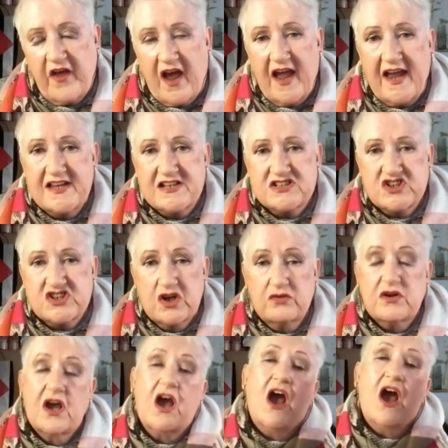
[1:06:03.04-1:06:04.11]
that
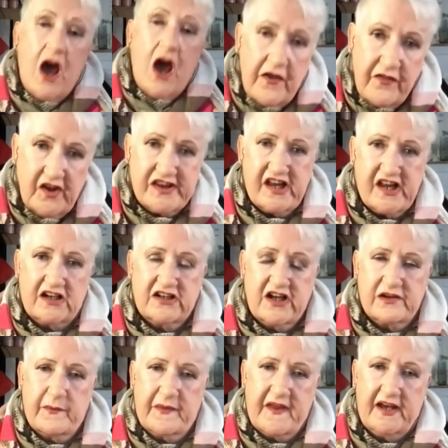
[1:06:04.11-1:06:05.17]
into other
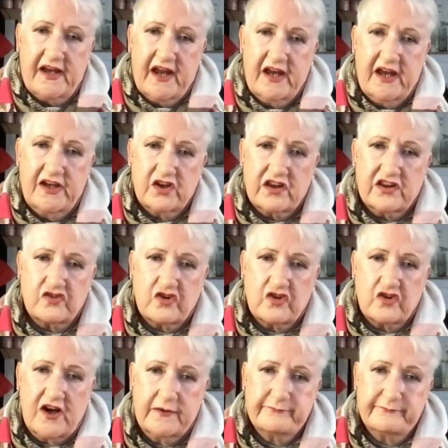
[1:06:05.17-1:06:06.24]
sectors within
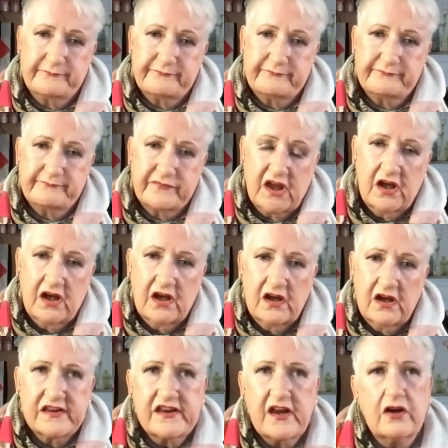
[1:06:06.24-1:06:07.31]
industry.
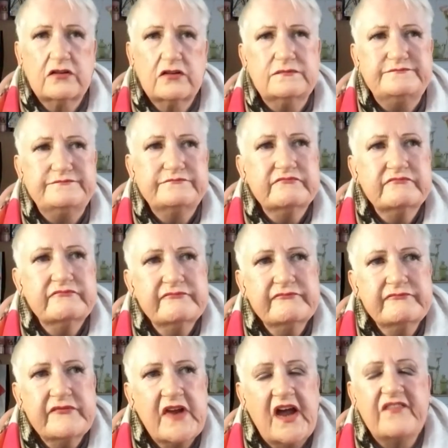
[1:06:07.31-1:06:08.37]
So
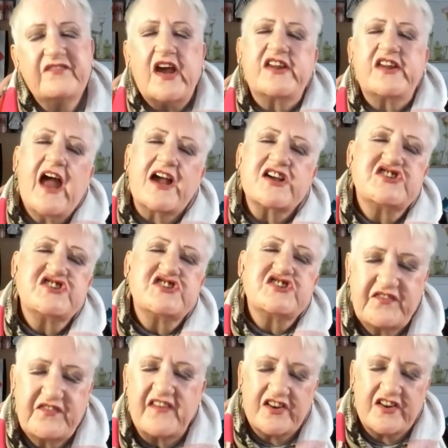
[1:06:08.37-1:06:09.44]
it's actually,
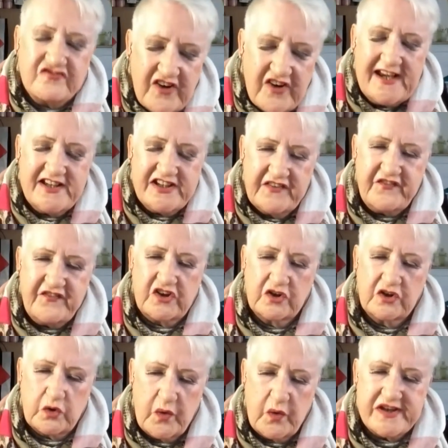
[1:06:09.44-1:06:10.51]
that's a really
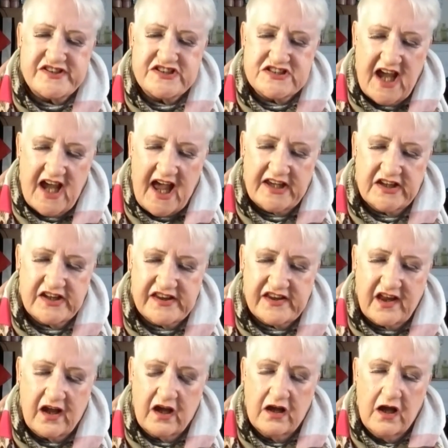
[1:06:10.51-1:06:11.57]
difficult question to
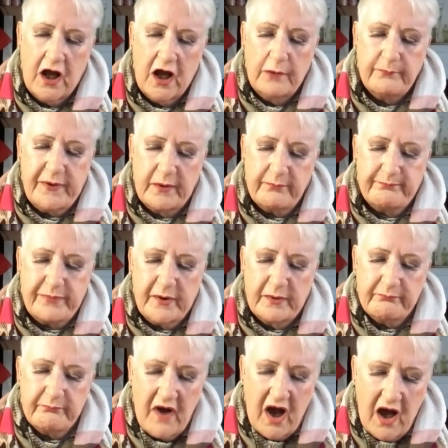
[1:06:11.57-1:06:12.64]
answer, but, but
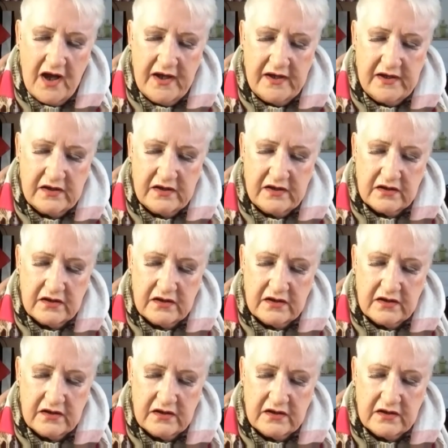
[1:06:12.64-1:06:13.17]
my,